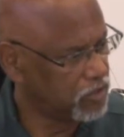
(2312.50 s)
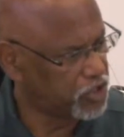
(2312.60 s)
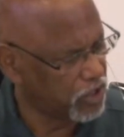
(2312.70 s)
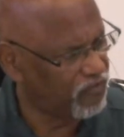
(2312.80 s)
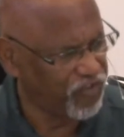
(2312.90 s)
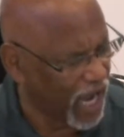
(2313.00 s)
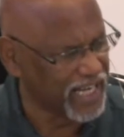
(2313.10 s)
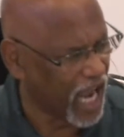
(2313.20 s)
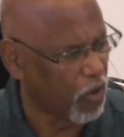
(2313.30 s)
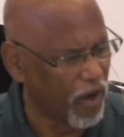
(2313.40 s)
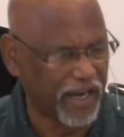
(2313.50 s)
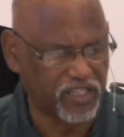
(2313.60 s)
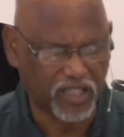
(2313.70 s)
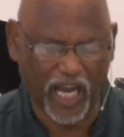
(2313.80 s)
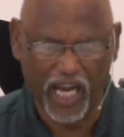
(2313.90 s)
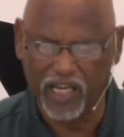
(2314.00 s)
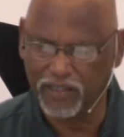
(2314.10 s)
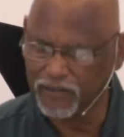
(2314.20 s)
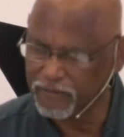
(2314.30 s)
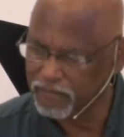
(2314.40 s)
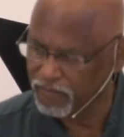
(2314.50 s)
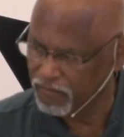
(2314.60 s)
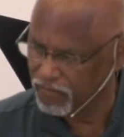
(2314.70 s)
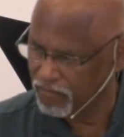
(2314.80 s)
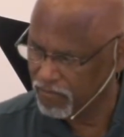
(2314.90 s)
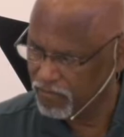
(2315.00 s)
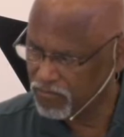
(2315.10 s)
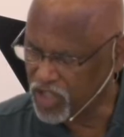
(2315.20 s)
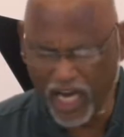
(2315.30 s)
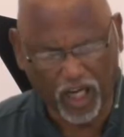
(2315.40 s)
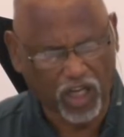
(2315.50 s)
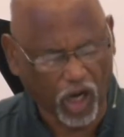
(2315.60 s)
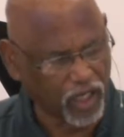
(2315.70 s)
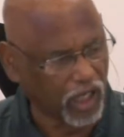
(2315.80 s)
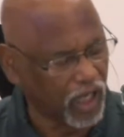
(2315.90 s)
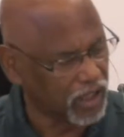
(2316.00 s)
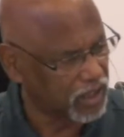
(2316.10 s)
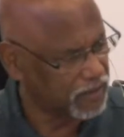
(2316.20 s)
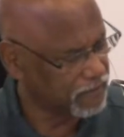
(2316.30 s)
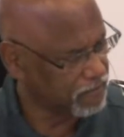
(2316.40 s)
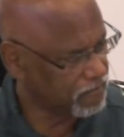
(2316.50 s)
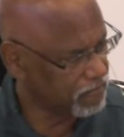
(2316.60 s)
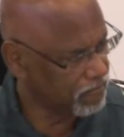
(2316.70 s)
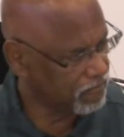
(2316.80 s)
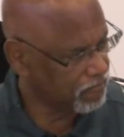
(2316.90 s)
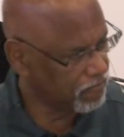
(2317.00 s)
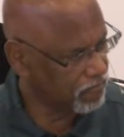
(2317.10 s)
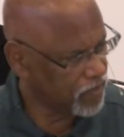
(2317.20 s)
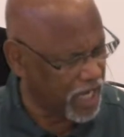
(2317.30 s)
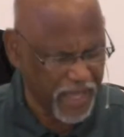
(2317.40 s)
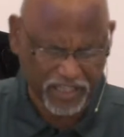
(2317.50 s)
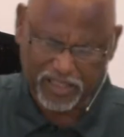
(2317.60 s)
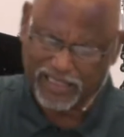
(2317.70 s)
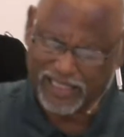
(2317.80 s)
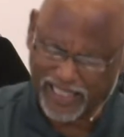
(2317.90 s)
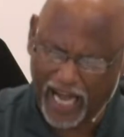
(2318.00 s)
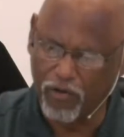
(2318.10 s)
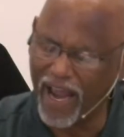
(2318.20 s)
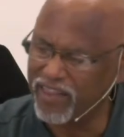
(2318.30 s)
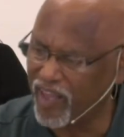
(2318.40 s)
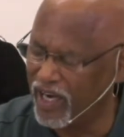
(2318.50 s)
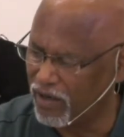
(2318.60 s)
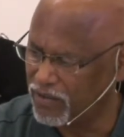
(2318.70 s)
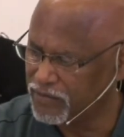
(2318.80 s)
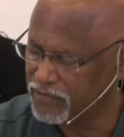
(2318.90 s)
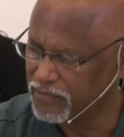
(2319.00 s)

I want you to find out where He's staying. Take a good look and then stay right there.